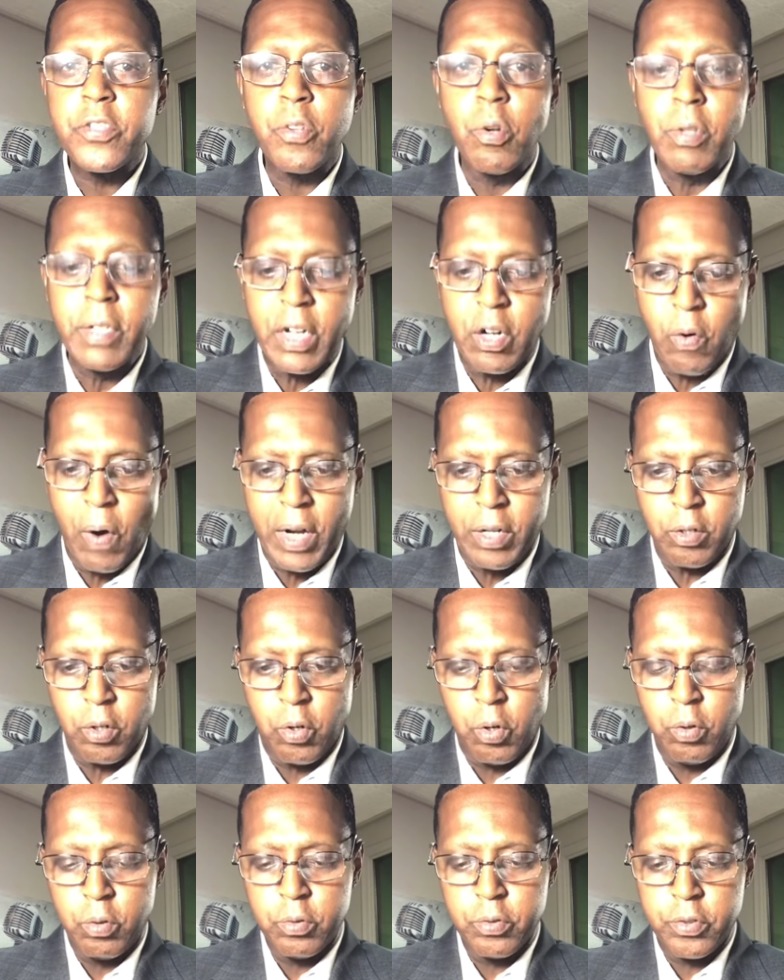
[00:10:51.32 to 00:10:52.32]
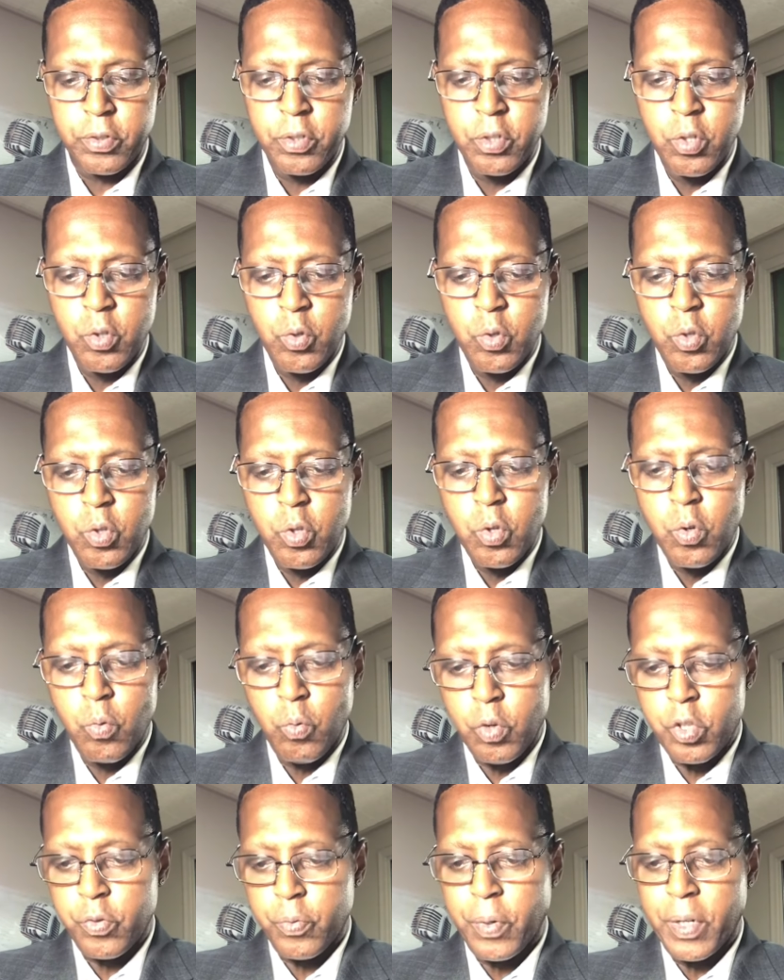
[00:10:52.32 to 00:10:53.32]
The Solie Chronicles,
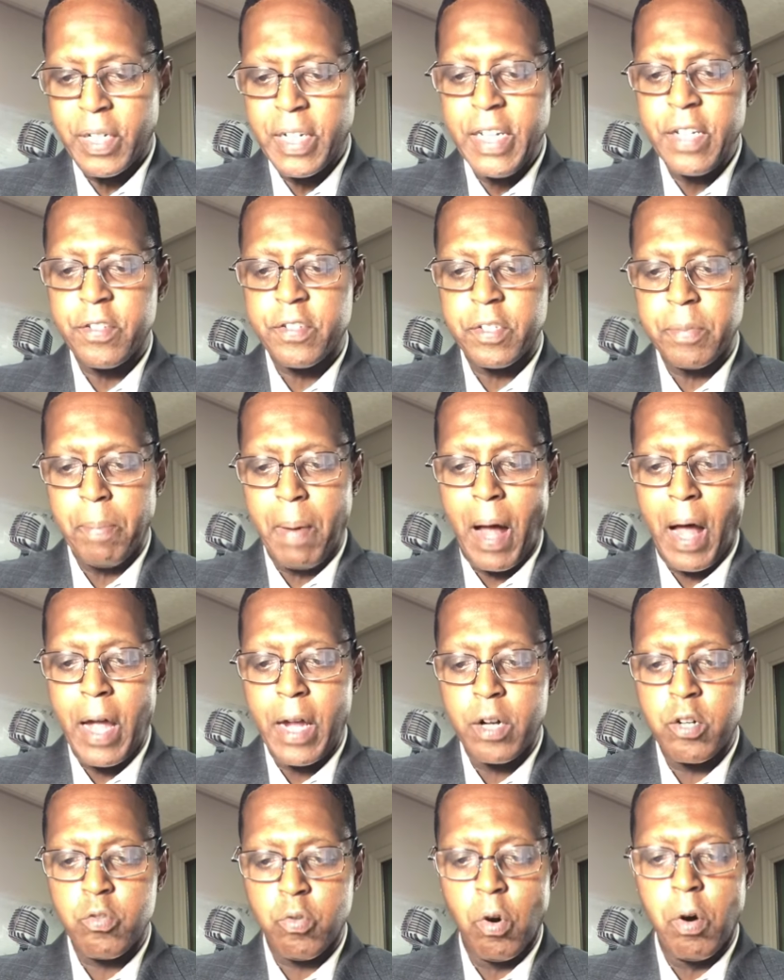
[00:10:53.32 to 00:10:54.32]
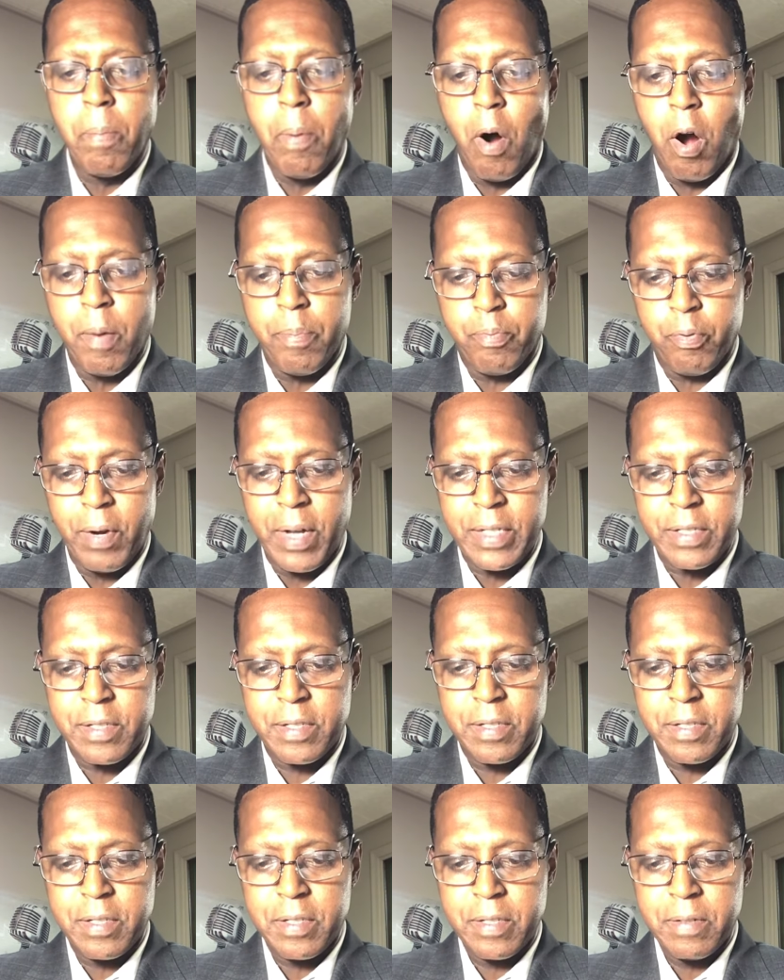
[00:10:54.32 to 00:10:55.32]
was released by Crowbar
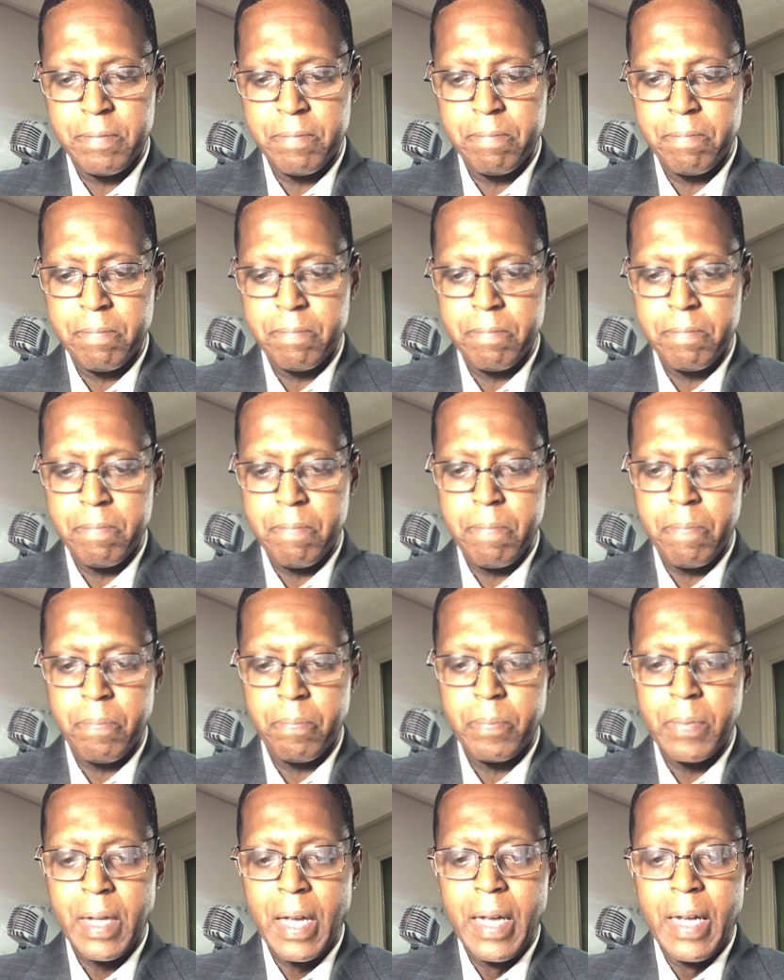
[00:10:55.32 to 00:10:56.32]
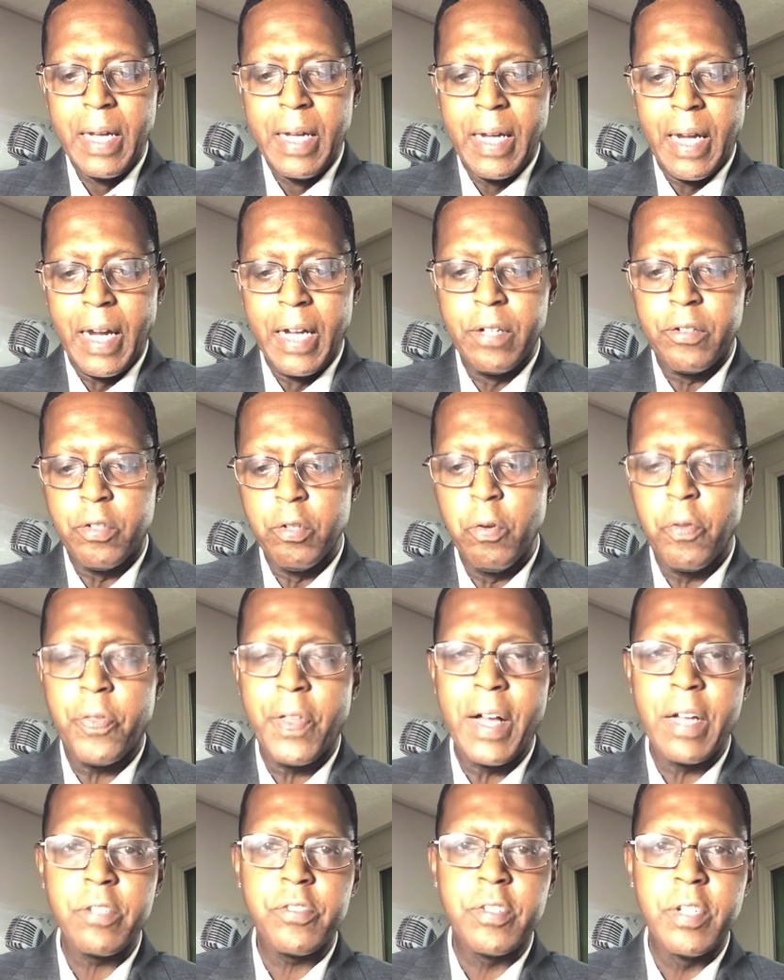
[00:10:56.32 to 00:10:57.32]
Press. In
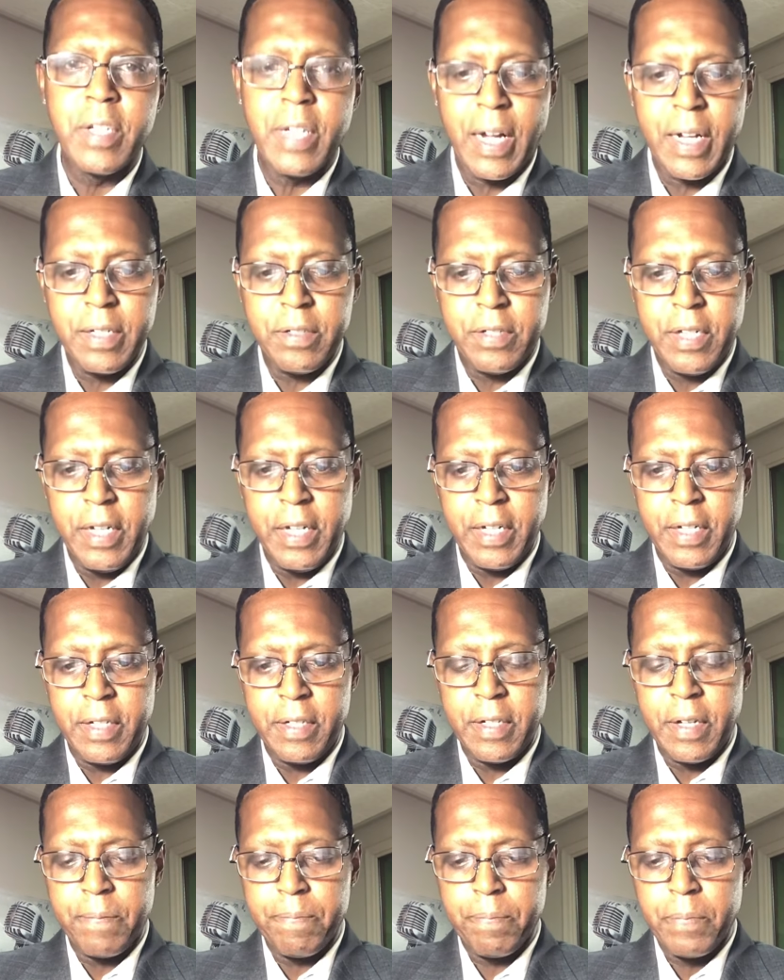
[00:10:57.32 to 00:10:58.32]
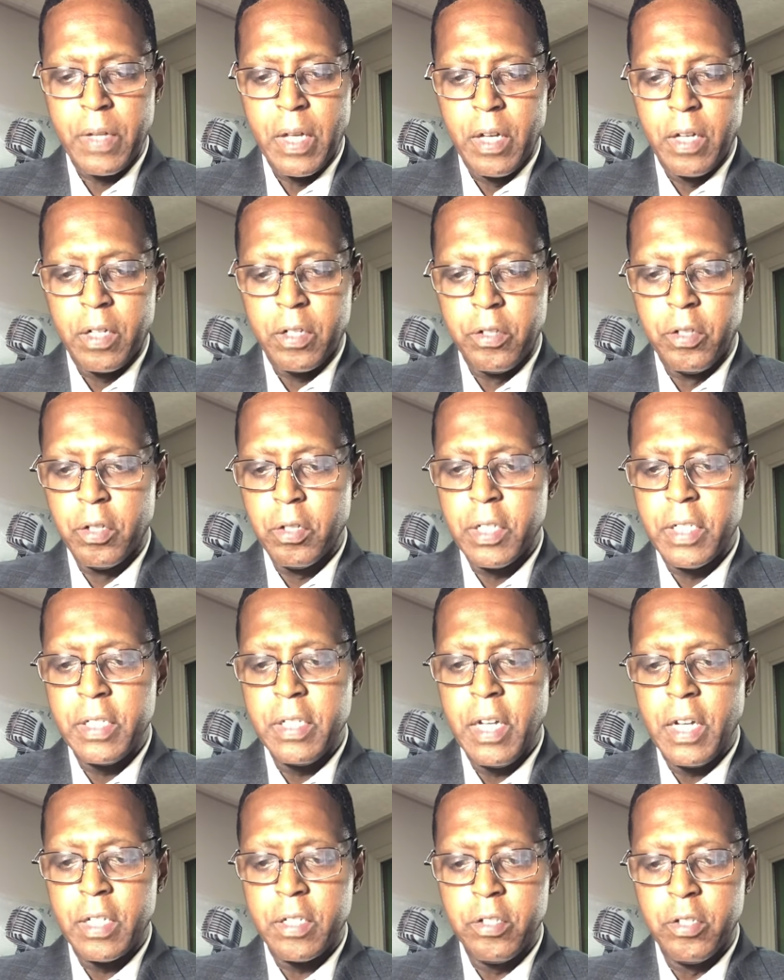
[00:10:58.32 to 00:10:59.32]
2019,
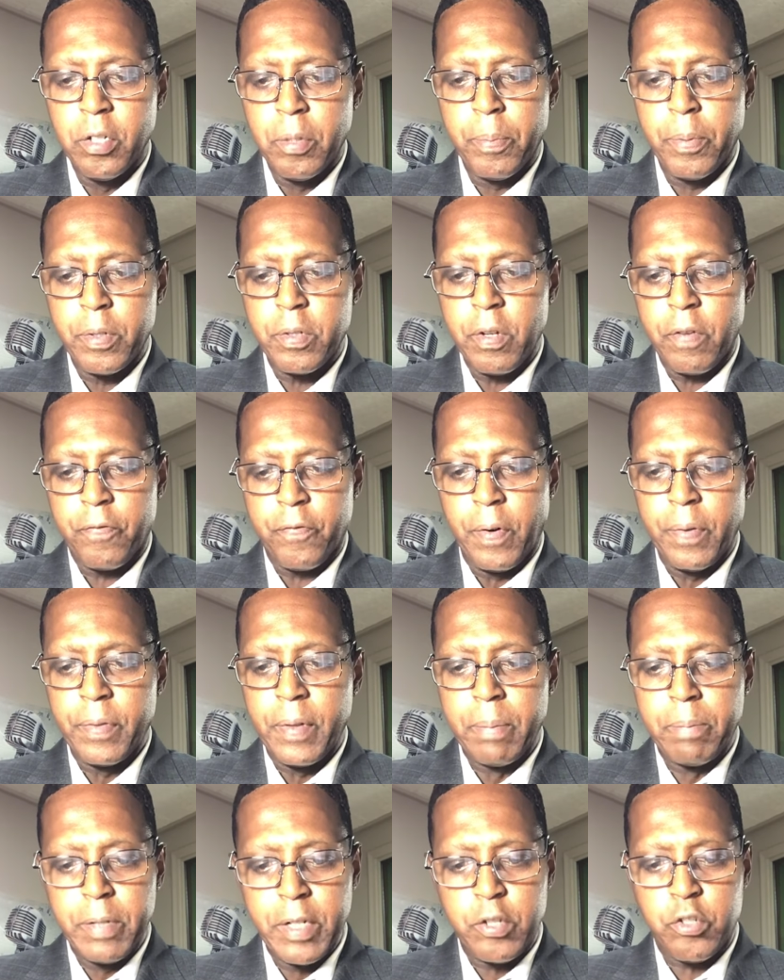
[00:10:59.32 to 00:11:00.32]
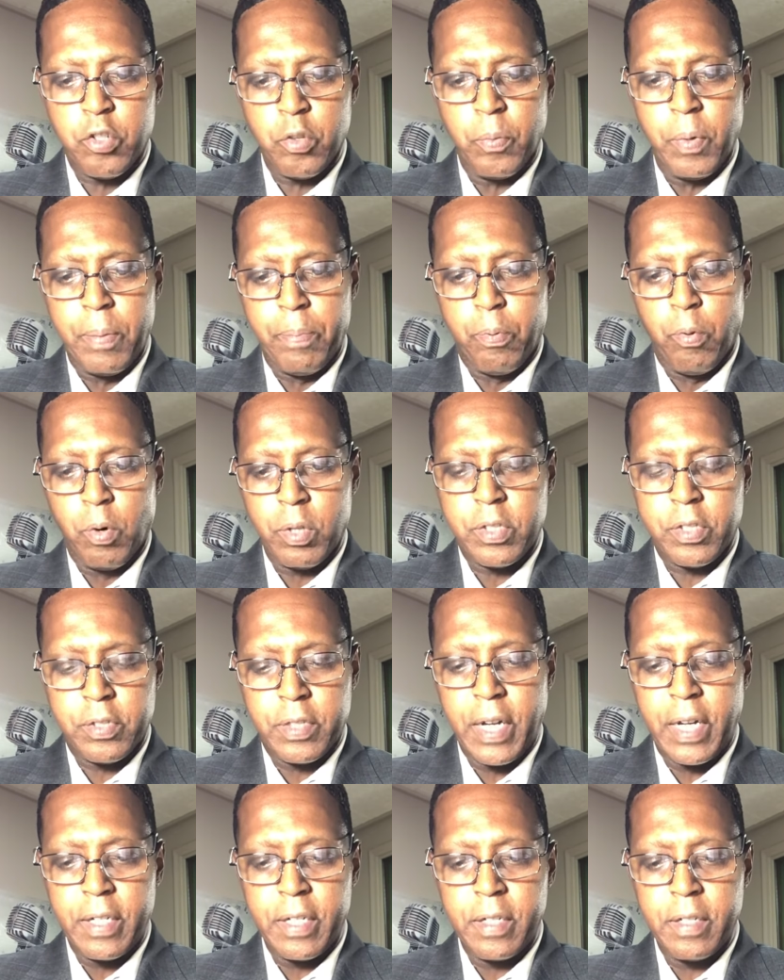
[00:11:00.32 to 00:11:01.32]
Dylan Dilbert from the Bleacher
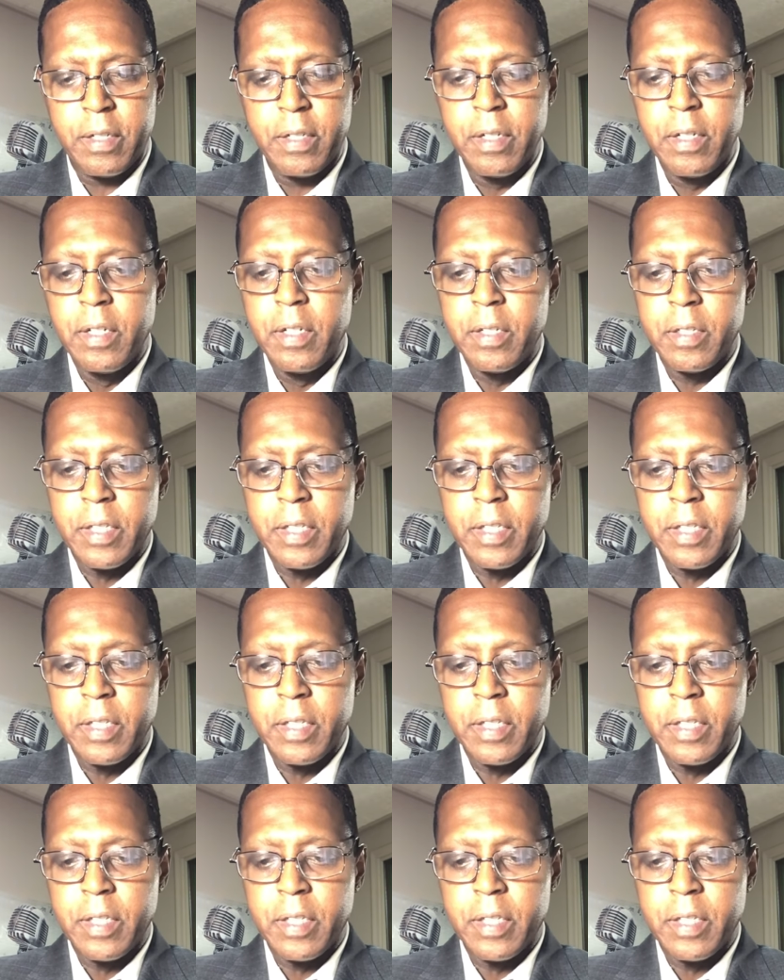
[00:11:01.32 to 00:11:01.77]
Report stated,